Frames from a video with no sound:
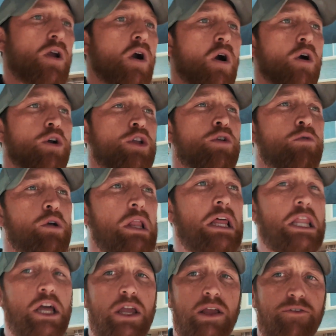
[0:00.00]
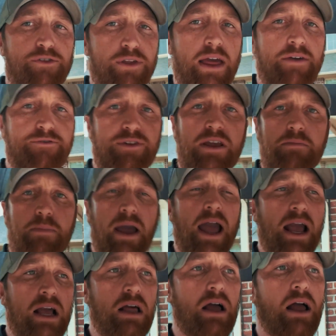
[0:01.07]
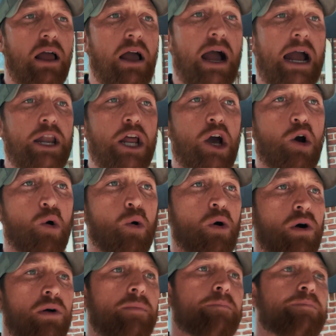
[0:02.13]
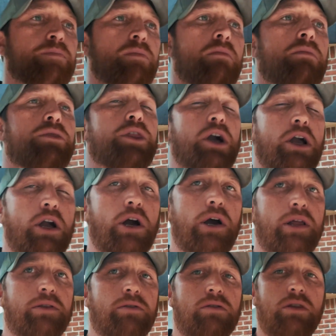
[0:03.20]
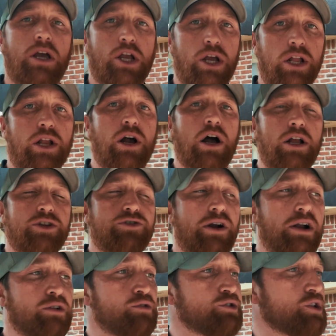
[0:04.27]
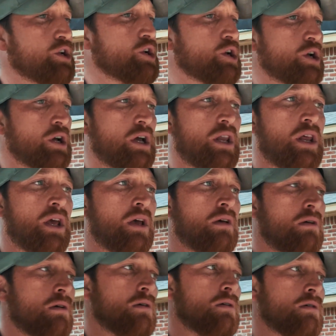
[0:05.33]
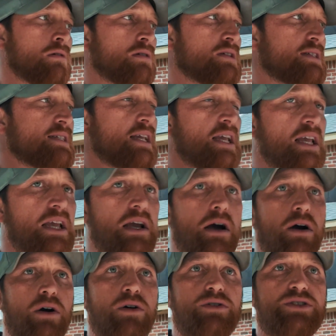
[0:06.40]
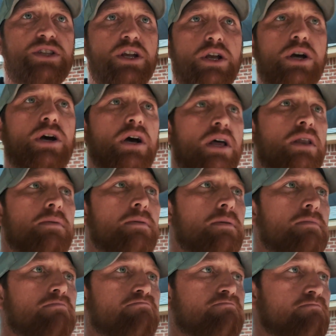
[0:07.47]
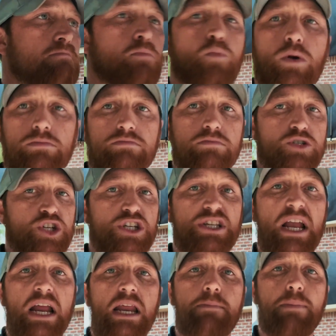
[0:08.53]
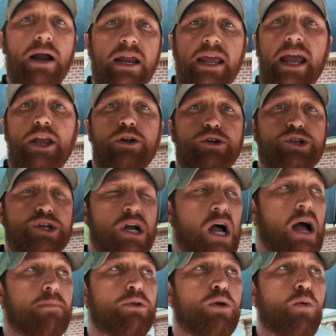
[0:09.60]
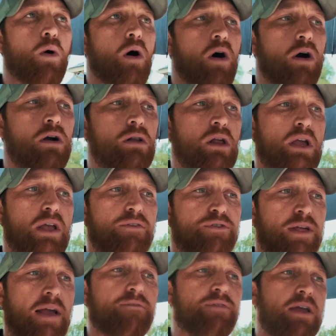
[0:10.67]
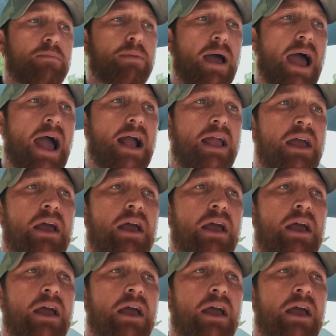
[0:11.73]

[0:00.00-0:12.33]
are you really looking for that feedback? I know the good contractors, the good CEOs, the good, well, just anybody at your job, you are looking for that feedback.